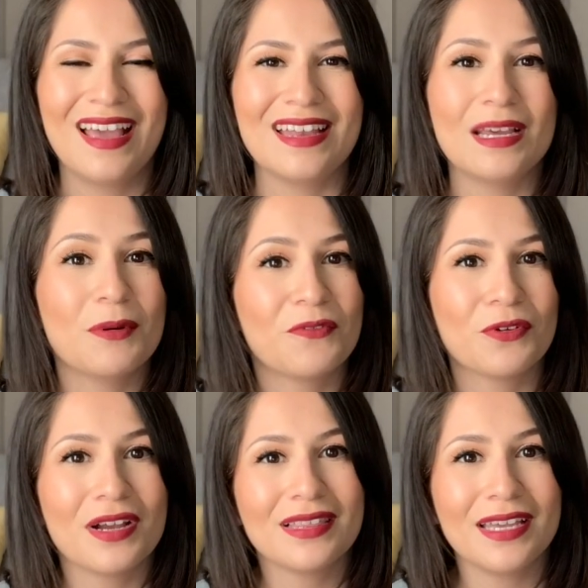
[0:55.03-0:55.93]
Now,
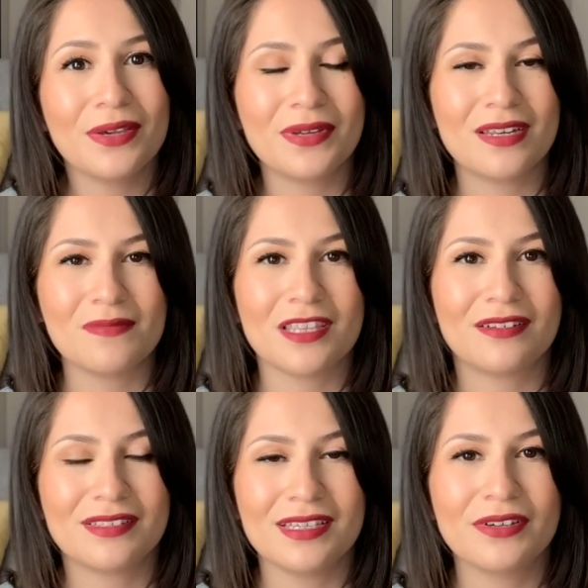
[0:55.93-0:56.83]
before I let you in on my
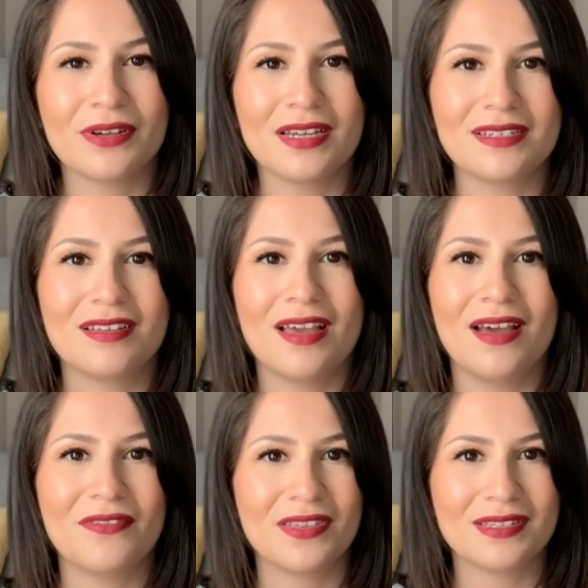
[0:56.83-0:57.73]
little secret
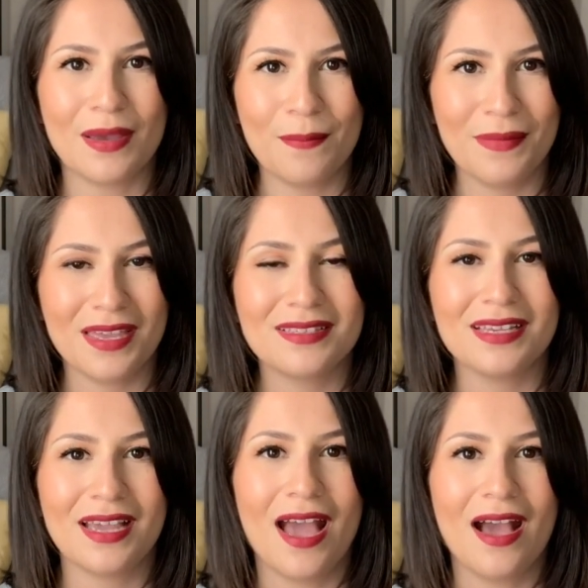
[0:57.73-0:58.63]
of this
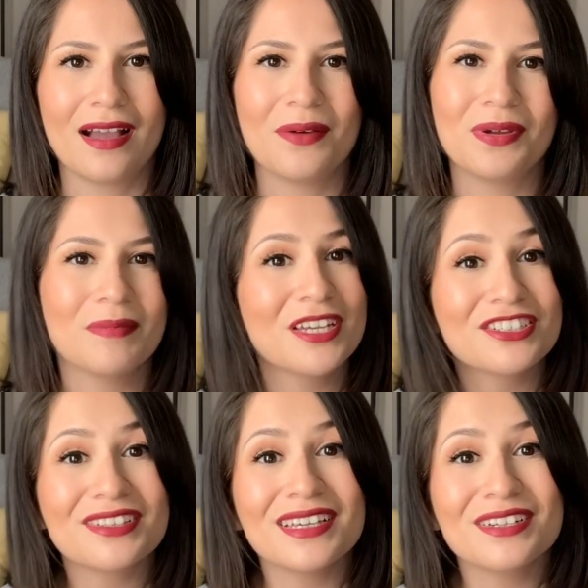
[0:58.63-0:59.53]
amazing hack, I want to make
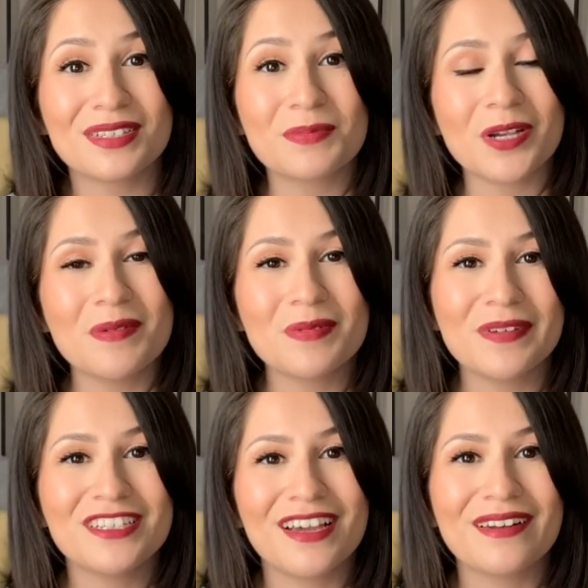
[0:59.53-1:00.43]
sure that you're subscribed to
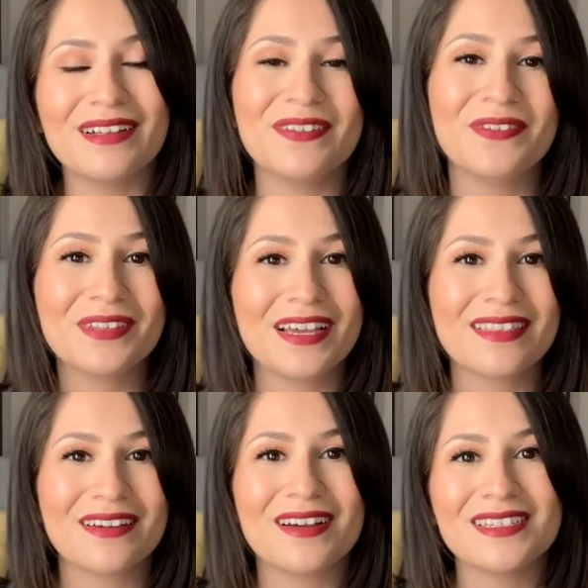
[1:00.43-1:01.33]
my channel if you like
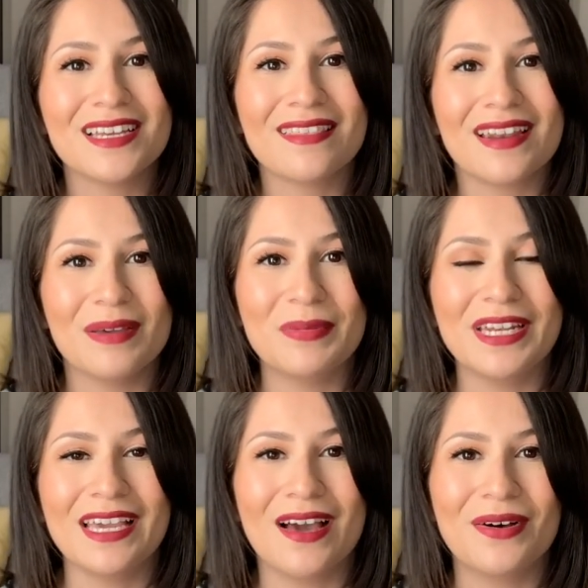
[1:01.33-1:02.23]
the content that I'm
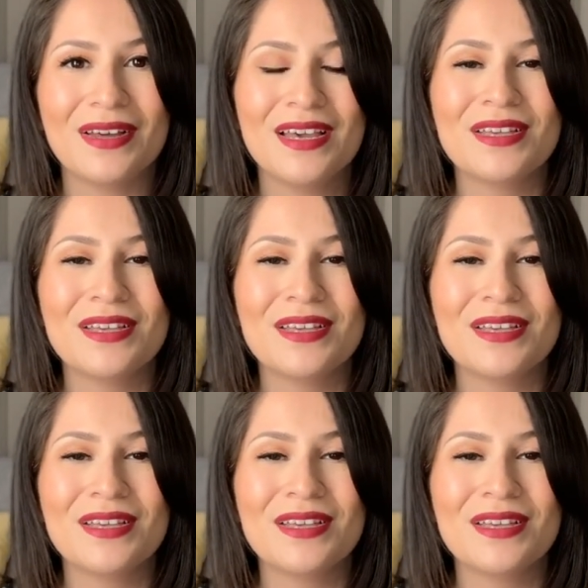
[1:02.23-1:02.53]
putting out.